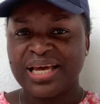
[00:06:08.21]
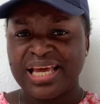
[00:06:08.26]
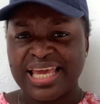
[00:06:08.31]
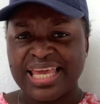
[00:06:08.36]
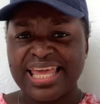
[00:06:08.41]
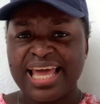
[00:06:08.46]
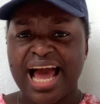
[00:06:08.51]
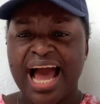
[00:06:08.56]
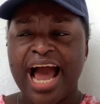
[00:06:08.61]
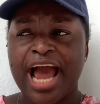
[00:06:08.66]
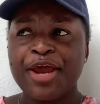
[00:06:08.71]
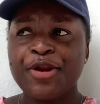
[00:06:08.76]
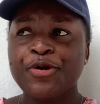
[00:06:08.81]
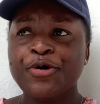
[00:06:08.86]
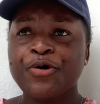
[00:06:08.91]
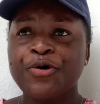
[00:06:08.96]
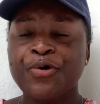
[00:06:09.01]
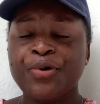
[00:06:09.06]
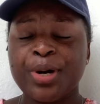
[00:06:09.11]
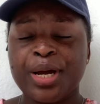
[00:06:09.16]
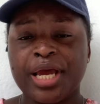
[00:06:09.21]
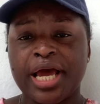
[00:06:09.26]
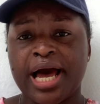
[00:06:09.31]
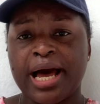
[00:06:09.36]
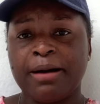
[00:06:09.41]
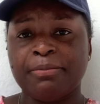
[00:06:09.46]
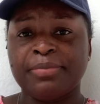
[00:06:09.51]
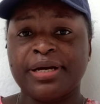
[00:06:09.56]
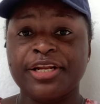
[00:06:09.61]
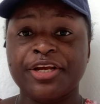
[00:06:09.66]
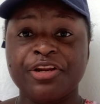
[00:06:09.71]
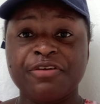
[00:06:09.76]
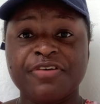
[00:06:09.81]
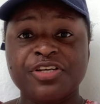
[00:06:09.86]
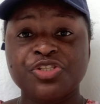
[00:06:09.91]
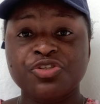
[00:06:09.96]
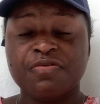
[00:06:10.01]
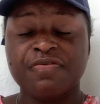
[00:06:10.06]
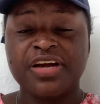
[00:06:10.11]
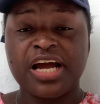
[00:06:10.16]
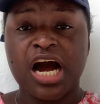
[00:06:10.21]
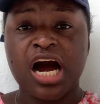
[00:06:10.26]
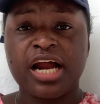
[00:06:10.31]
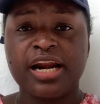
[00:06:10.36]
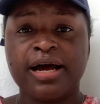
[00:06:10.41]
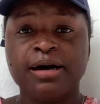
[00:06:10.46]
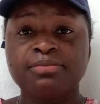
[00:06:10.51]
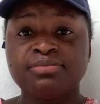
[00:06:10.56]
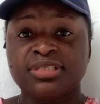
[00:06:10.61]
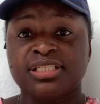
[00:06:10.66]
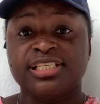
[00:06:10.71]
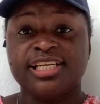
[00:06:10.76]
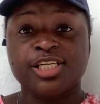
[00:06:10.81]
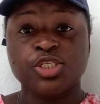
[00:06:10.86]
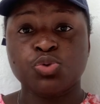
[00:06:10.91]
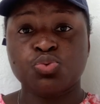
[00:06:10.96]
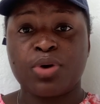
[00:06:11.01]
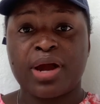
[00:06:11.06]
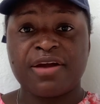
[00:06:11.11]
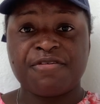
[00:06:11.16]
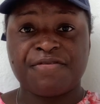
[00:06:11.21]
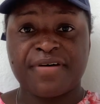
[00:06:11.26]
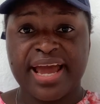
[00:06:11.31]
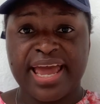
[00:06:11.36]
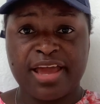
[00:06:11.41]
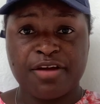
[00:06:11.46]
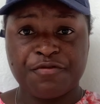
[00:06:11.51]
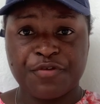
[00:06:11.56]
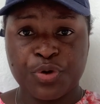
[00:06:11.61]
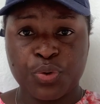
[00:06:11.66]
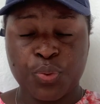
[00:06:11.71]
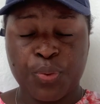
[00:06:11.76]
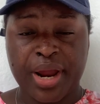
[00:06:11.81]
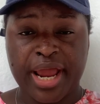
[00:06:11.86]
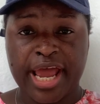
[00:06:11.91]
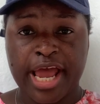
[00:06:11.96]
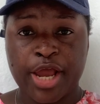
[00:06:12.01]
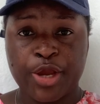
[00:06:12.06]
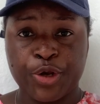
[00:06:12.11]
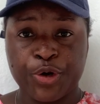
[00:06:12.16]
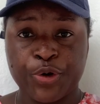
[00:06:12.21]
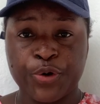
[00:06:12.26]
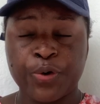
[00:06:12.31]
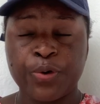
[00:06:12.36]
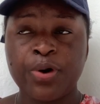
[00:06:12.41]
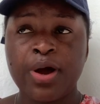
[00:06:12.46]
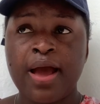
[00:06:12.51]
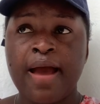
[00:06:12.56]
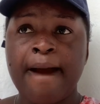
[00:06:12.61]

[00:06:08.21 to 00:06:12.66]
Yeah, I know at the University of Ghana, there's Wi-Fi everywhere, you know,